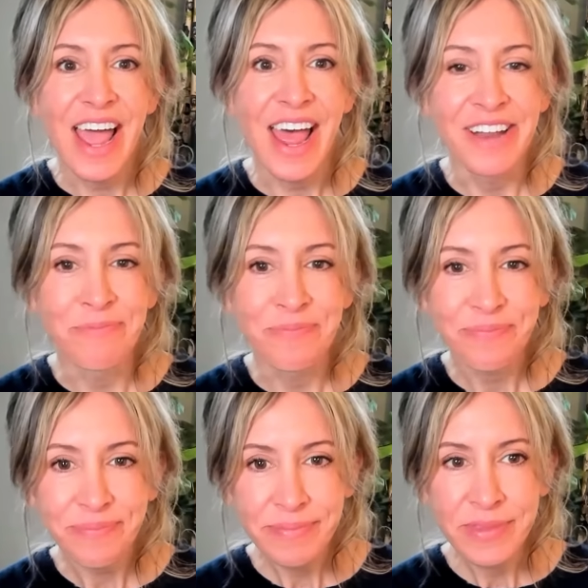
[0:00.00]
And
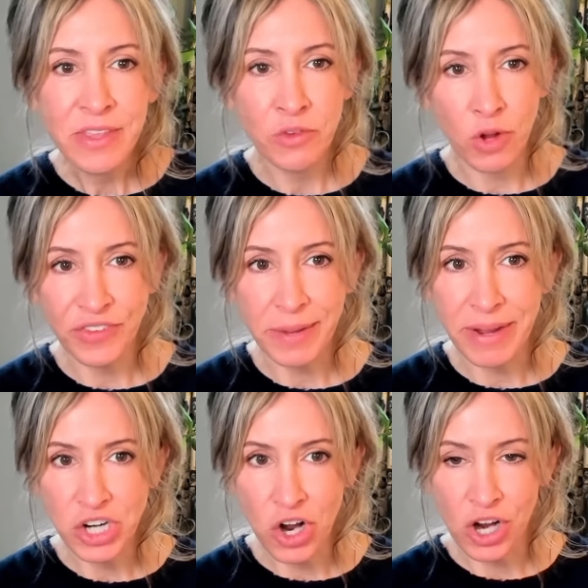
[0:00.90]
so I'll take
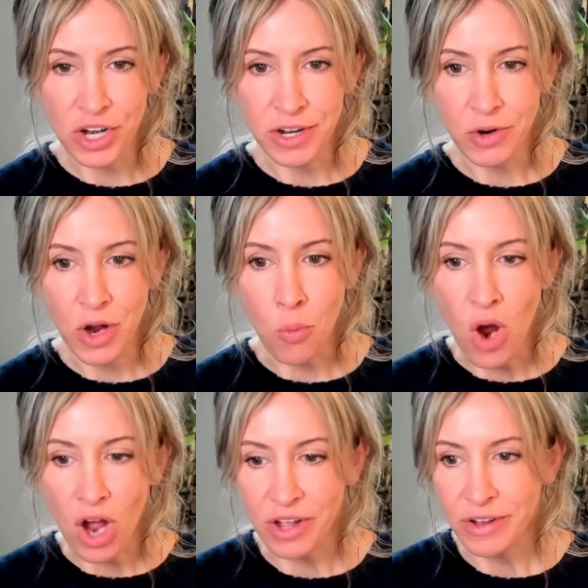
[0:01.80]
my dog on a, a
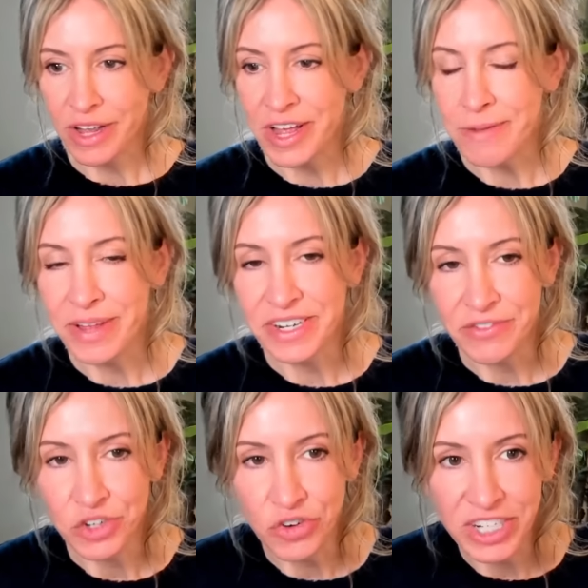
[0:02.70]
walk, um, a
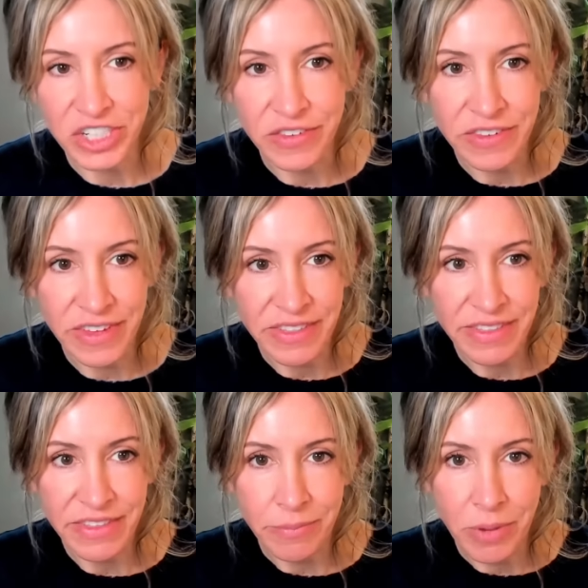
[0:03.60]
different direction so that
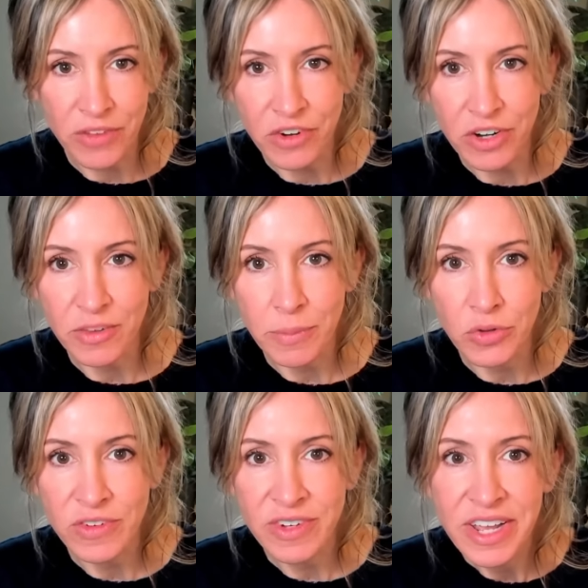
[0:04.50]
their paws aren't
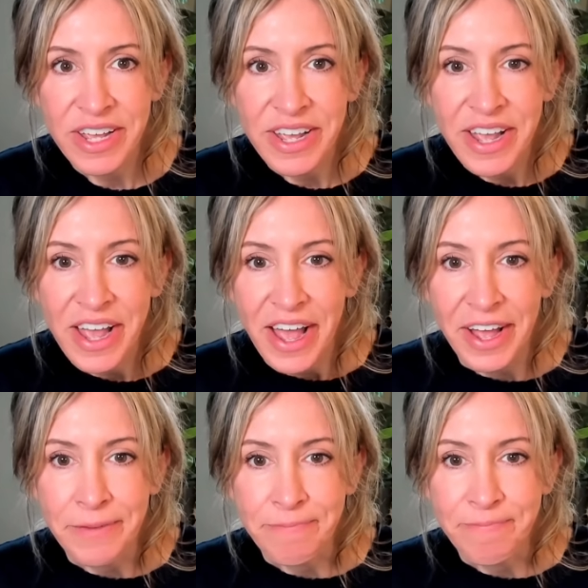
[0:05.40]
exposed.
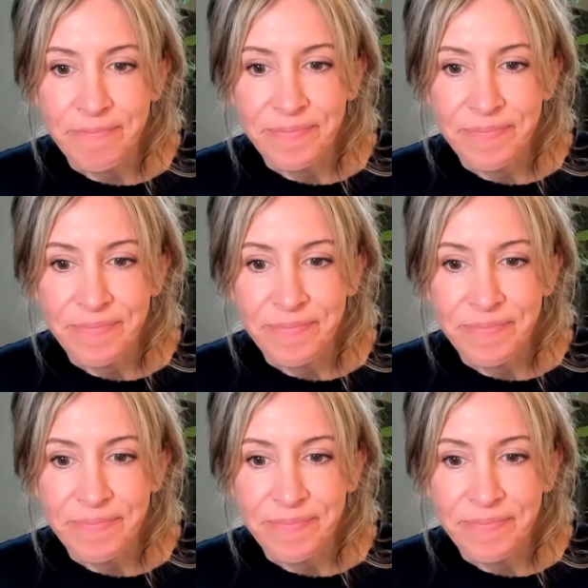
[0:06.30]
Um,